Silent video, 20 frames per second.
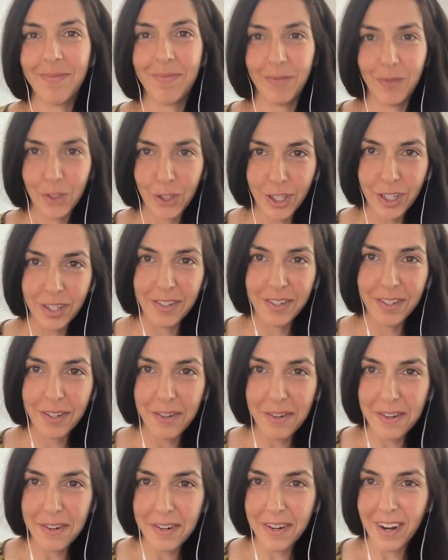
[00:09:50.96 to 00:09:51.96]
Sure.
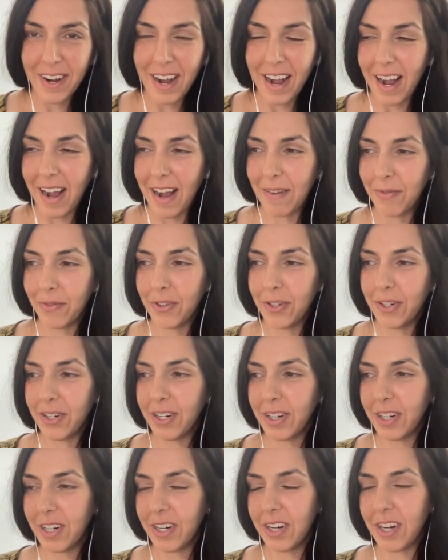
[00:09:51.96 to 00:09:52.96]
So
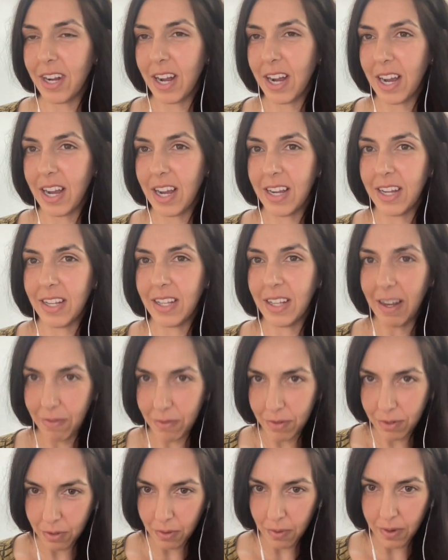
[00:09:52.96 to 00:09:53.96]
after I
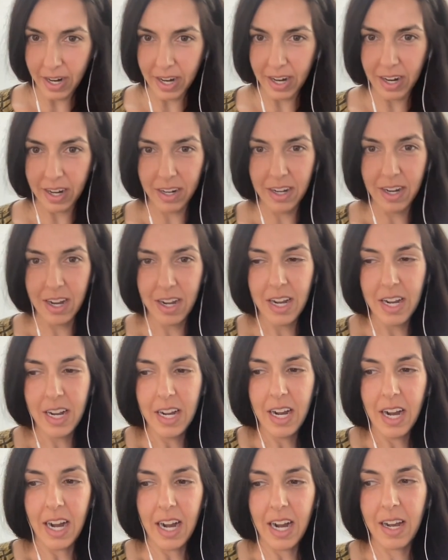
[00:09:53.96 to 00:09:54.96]
left Square,
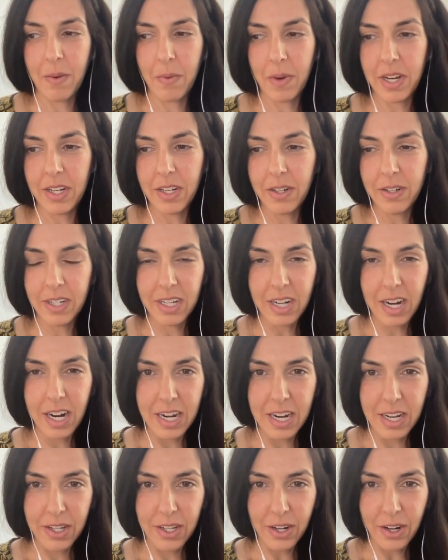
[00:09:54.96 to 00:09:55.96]
I went to a
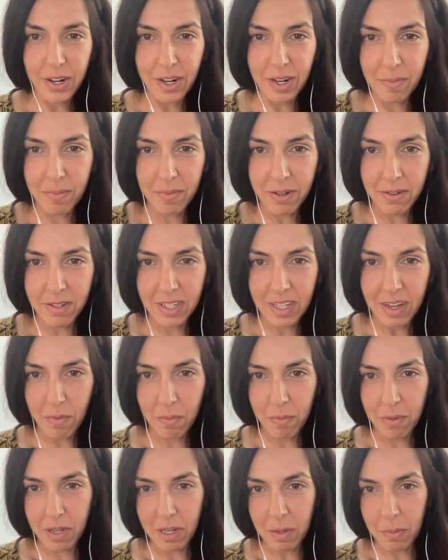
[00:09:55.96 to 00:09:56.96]
tiny startup that was
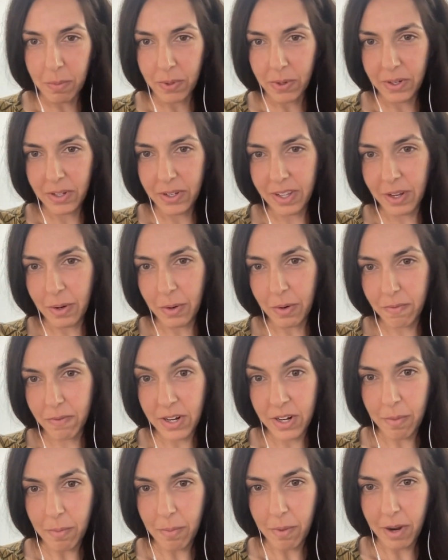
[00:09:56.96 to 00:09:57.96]
seven people. They were
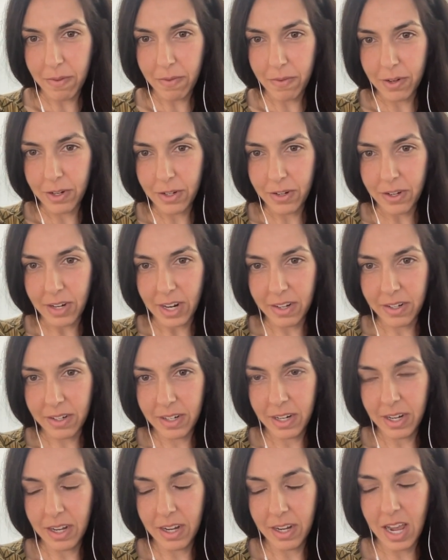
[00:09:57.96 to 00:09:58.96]
funded by First
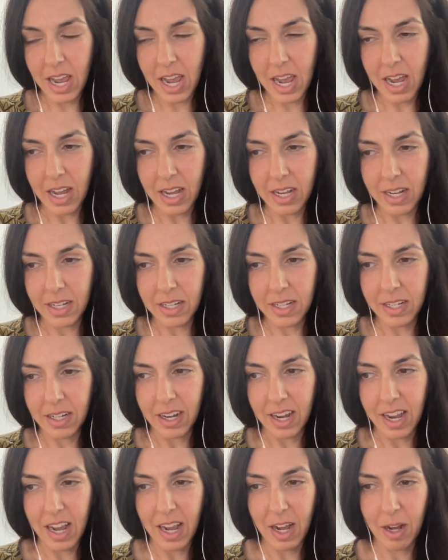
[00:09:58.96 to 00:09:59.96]
Round, and
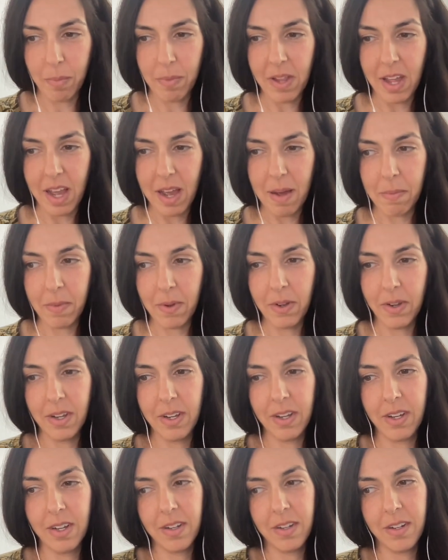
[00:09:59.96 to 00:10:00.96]
I helped them
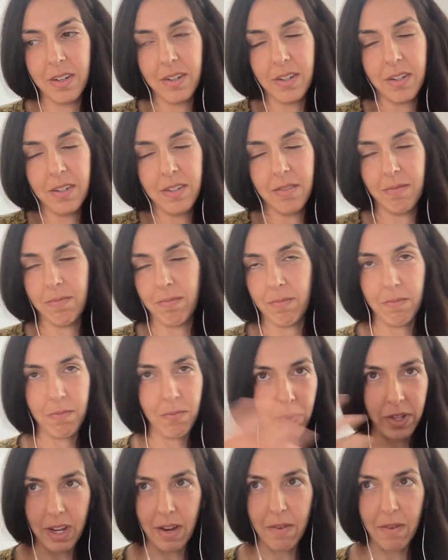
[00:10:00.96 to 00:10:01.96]

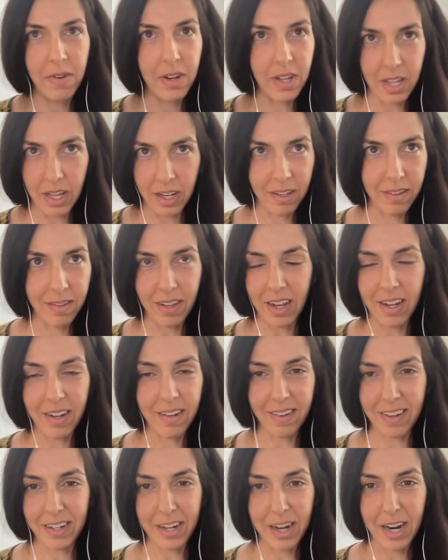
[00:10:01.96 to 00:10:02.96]
with everything that
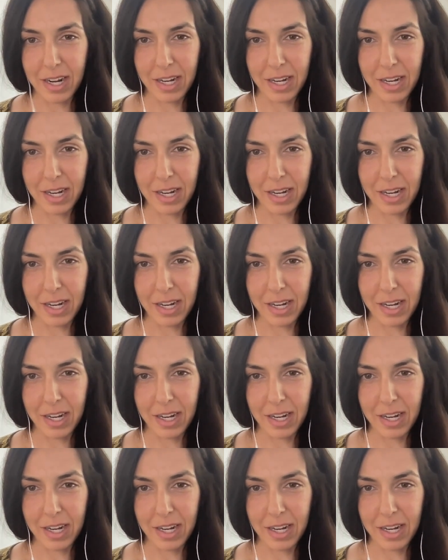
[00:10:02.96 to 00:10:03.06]
a tiny